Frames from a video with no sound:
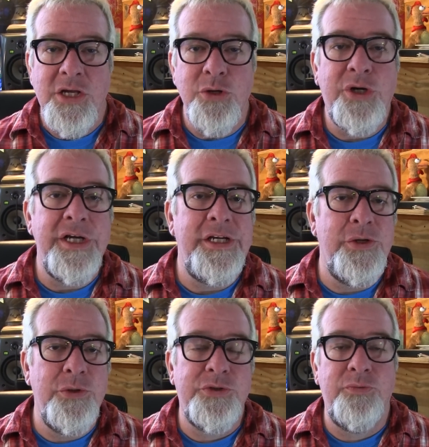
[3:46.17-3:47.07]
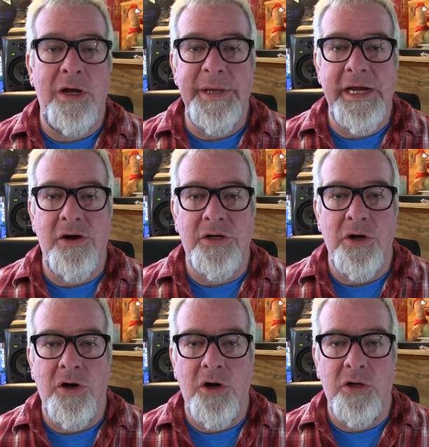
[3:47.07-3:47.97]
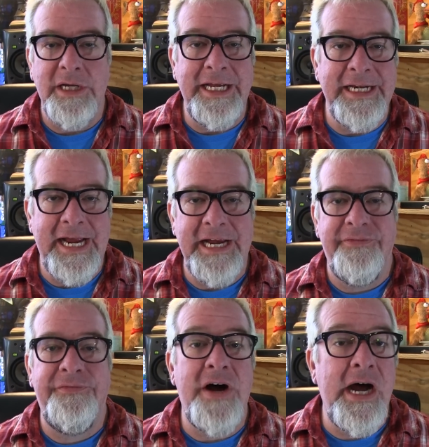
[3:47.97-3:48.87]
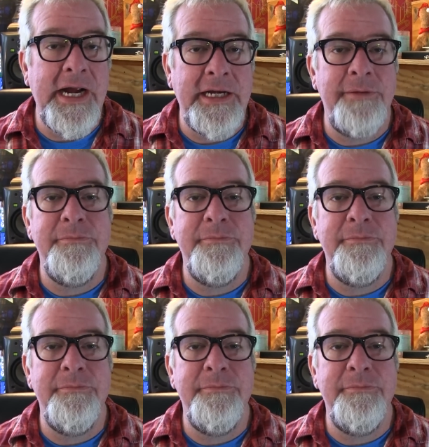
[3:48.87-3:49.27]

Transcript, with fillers: you can use rubbing alcohol in a fine